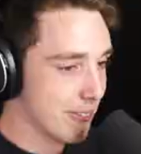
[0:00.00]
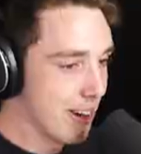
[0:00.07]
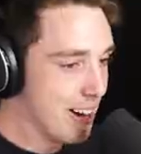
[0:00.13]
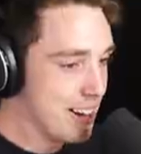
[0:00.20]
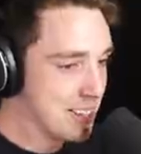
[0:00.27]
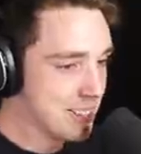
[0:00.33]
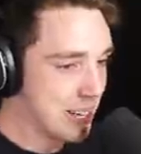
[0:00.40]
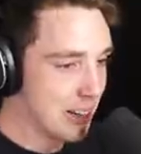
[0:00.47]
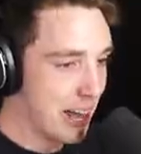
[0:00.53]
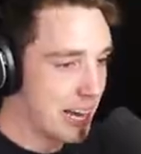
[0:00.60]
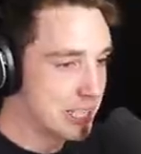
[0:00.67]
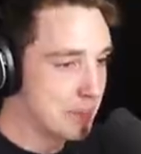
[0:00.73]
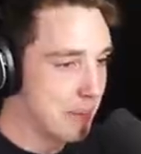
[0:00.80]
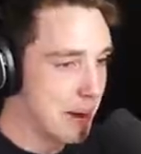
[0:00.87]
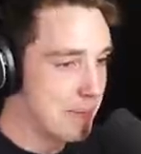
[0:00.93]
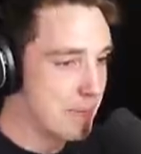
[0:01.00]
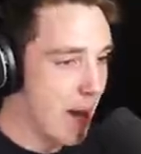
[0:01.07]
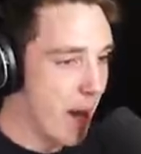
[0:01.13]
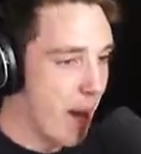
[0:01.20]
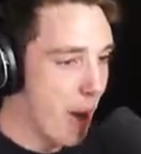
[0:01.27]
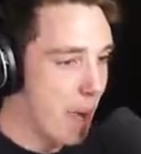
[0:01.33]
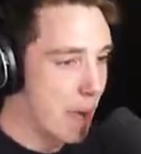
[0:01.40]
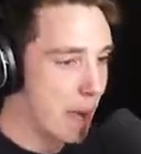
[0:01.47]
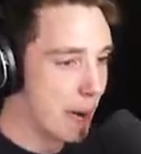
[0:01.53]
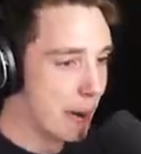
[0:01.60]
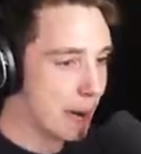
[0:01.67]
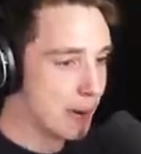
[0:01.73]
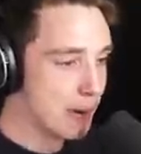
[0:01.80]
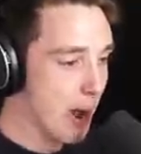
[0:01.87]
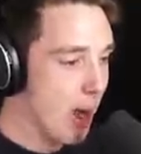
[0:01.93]
Run, Sir LazarBeam. No!
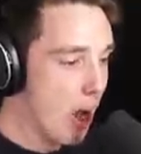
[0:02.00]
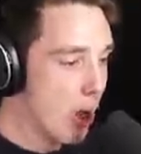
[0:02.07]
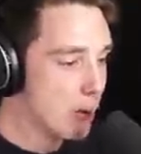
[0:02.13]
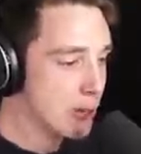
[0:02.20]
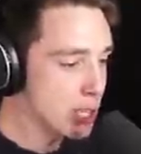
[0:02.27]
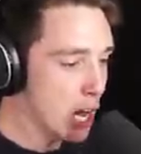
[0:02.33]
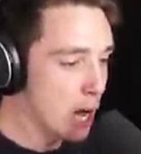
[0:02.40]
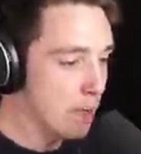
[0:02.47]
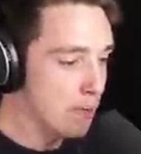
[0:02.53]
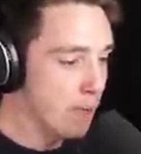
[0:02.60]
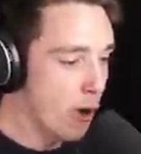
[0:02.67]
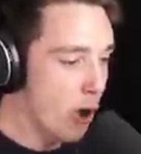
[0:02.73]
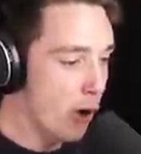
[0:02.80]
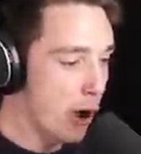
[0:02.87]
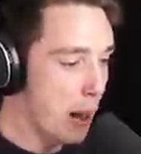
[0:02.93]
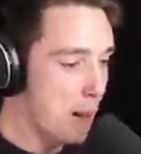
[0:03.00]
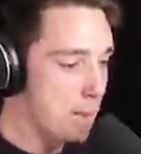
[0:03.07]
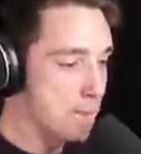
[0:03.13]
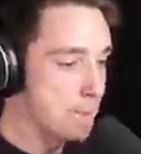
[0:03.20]
No! Jump for it!